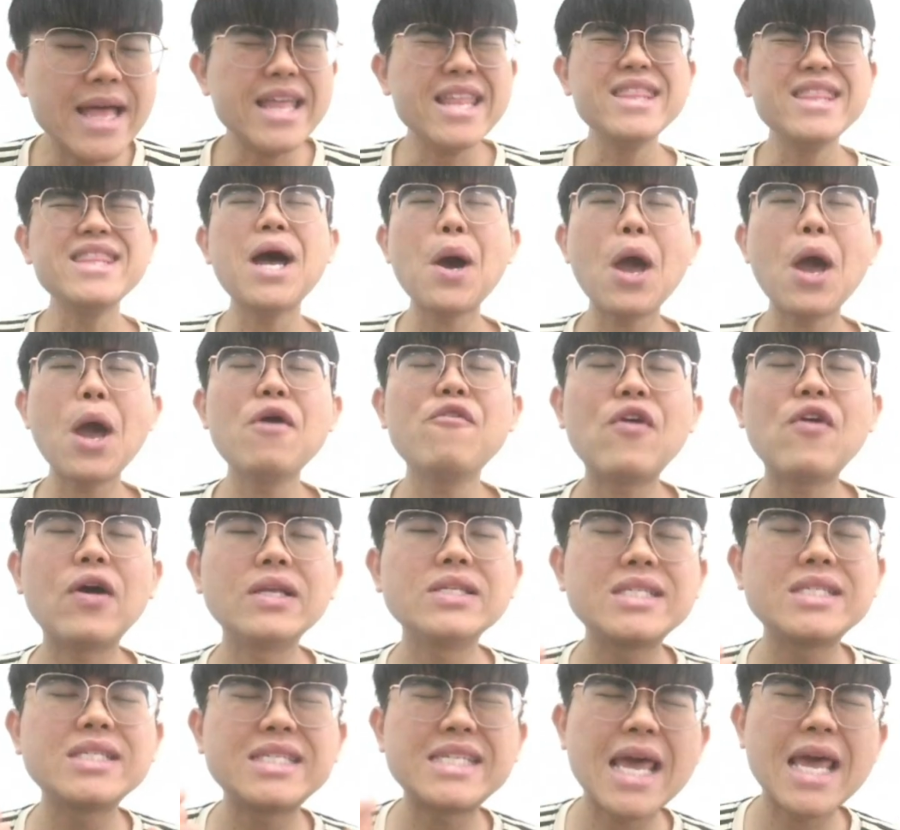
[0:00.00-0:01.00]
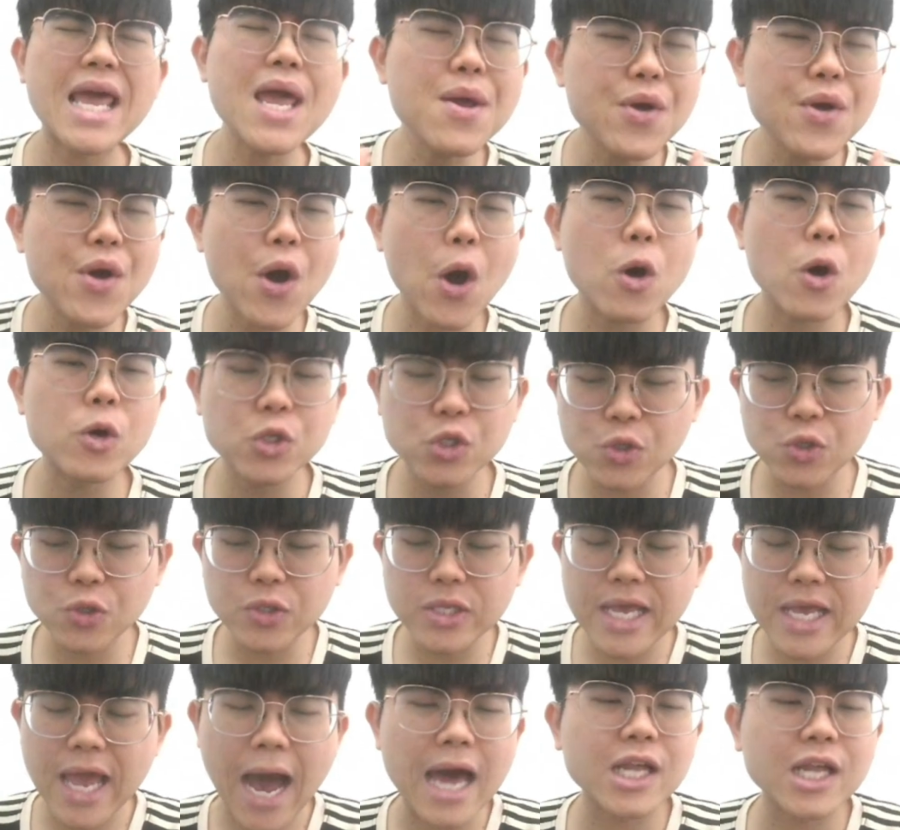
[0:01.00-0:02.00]
Now, everyone, same goes to
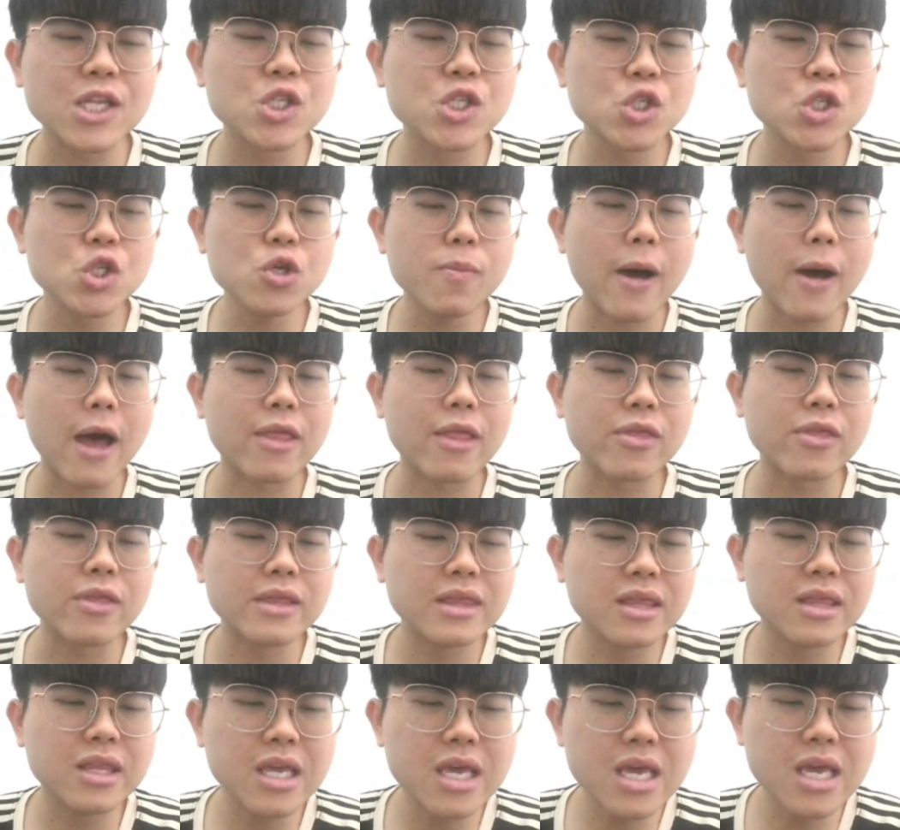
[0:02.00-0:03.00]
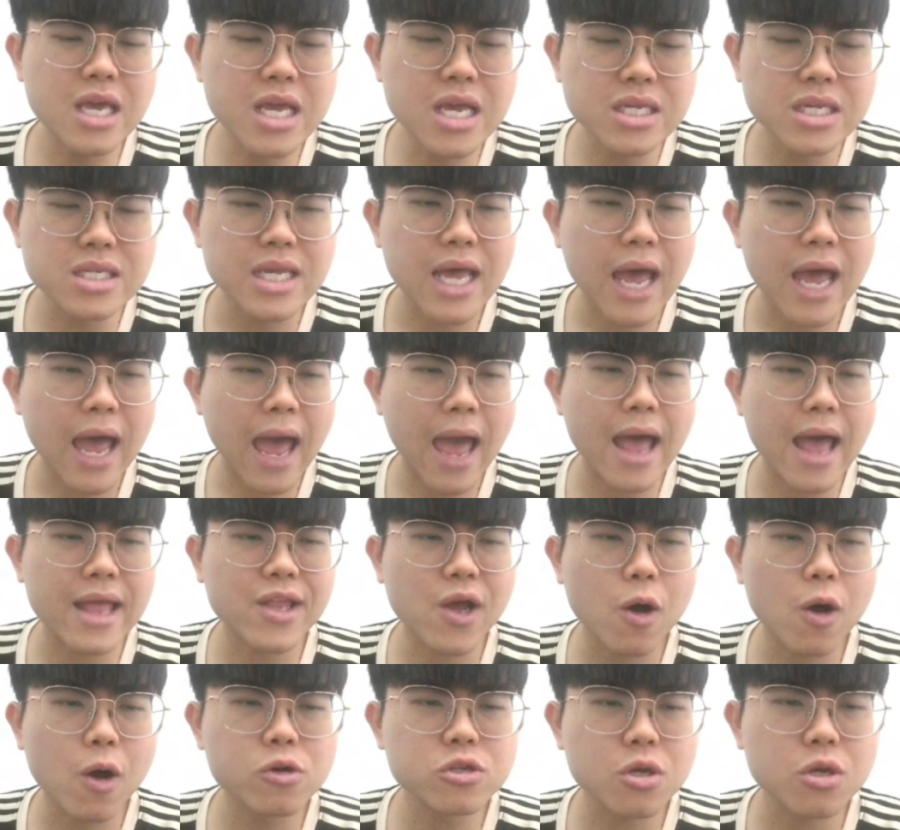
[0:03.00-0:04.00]
the other 2 parts, this and
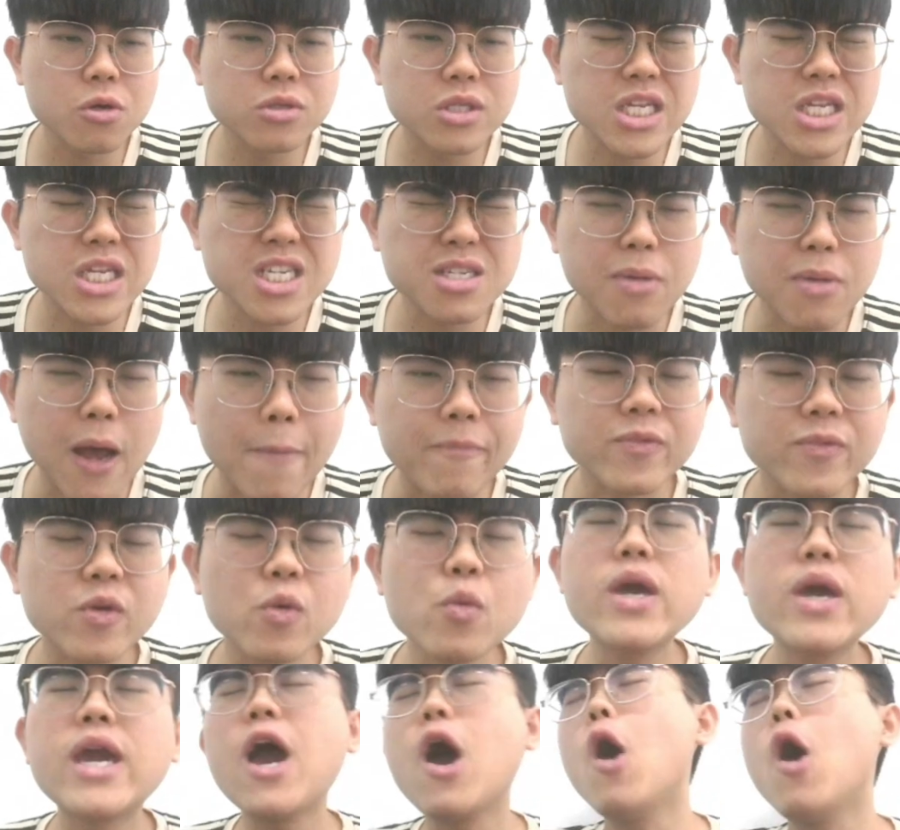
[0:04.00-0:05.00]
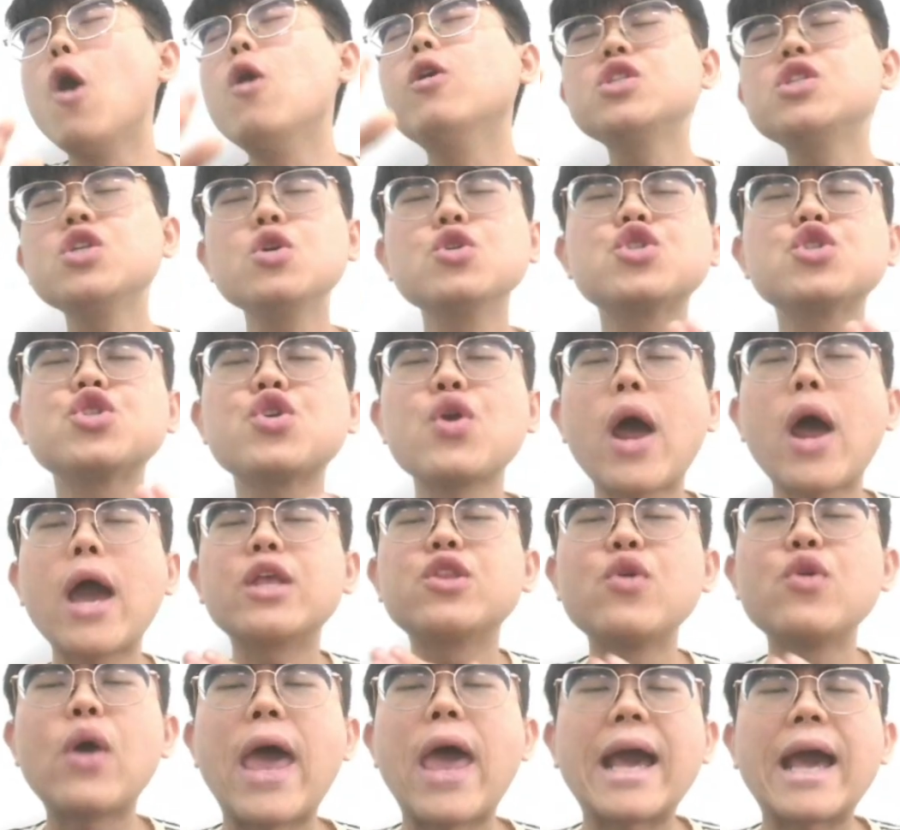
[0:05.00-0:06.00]
also this part. We can also try
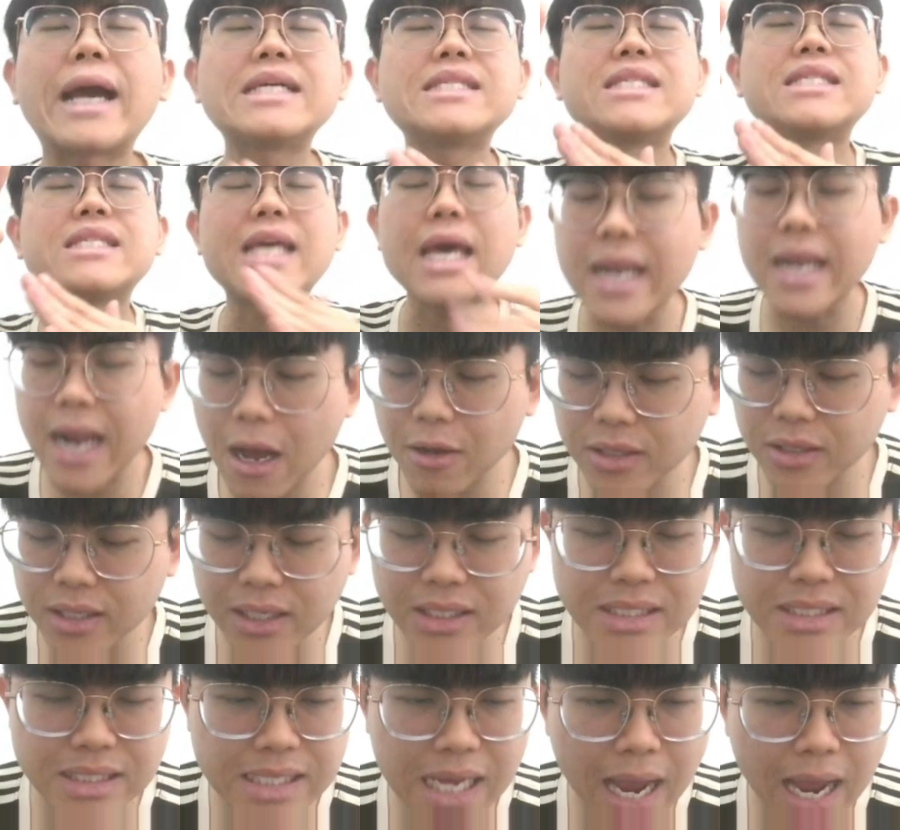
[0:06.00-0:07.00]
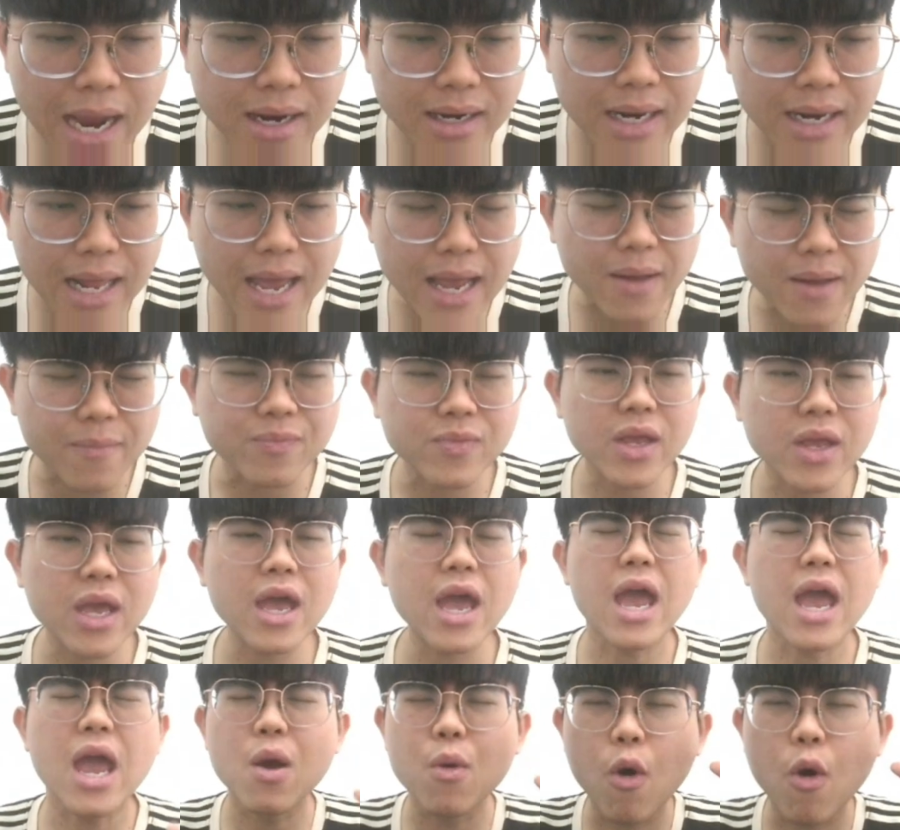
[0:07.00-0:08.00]
to extend out the side length.
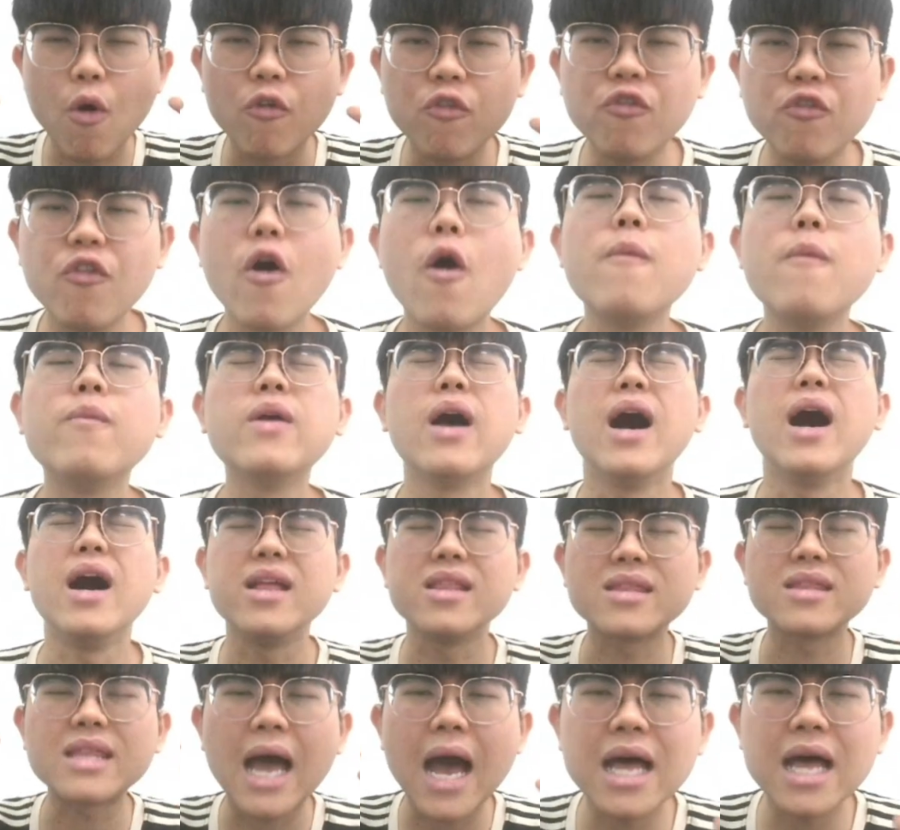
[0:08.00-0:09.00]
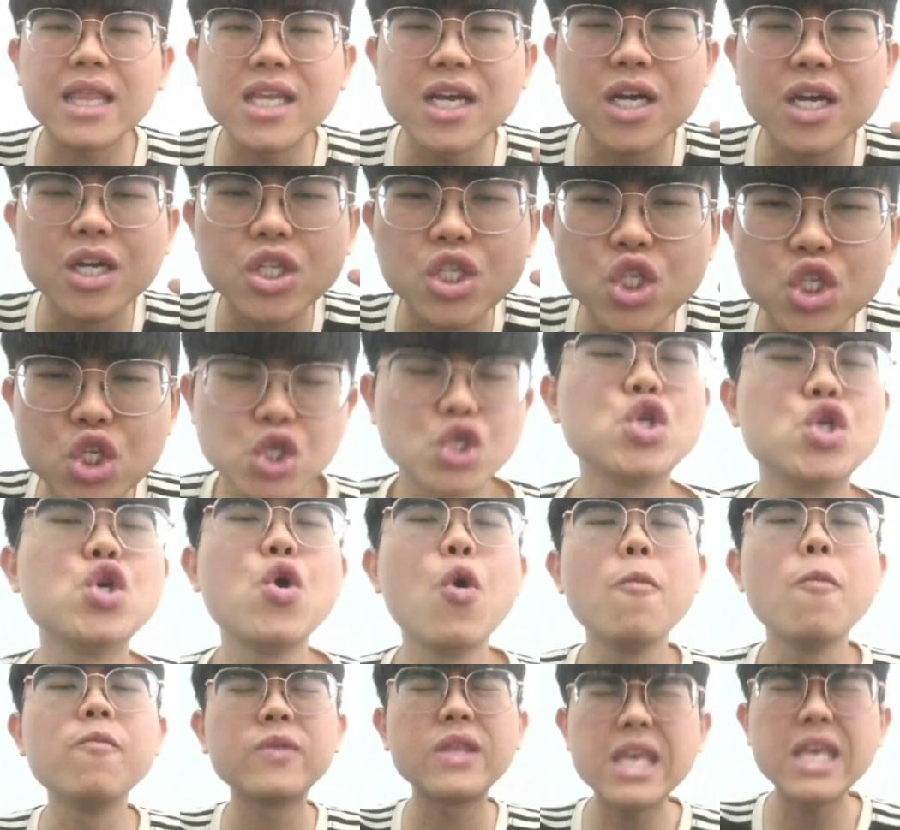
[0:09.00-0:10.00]
It will form another
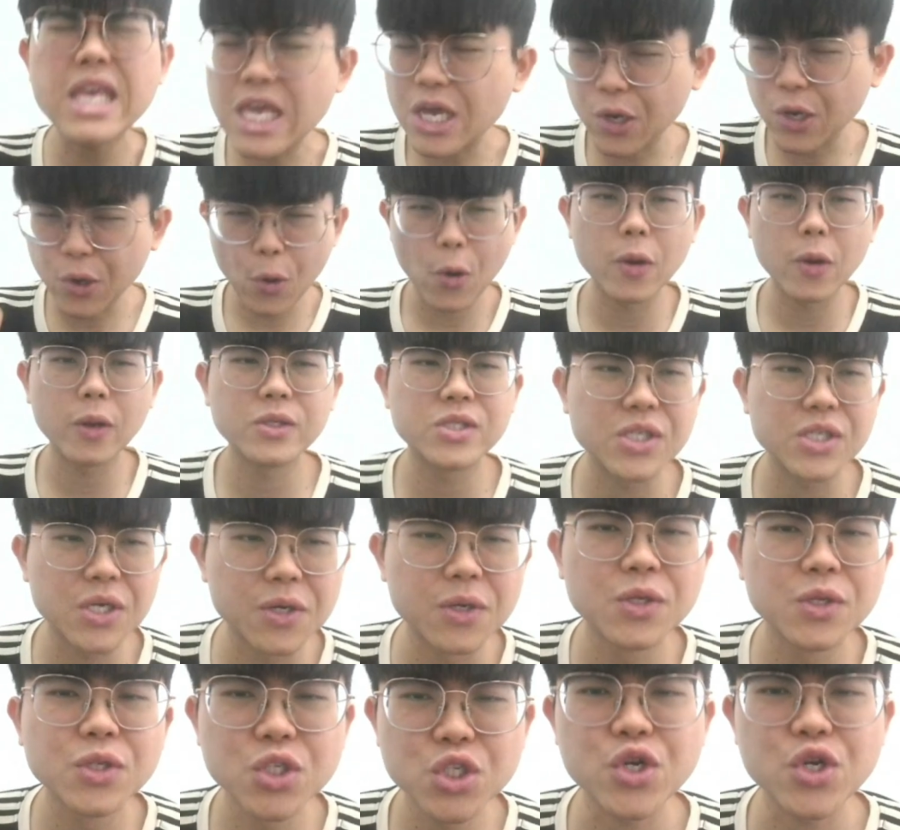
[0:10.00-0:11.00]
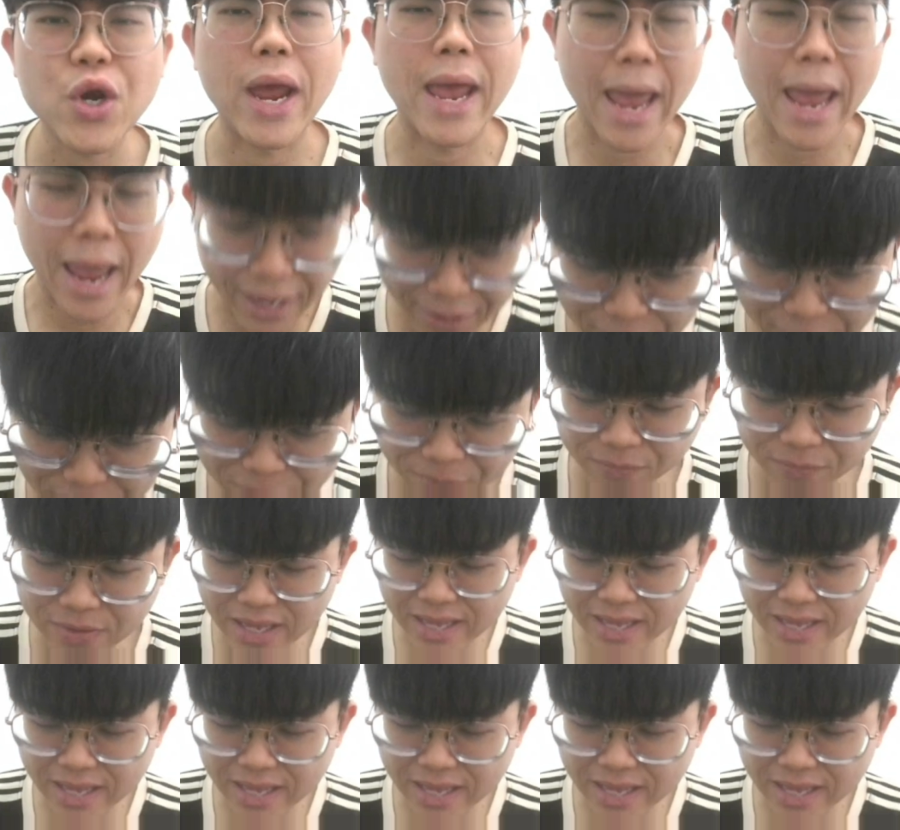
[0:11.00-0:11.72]
2 equilateral triangle.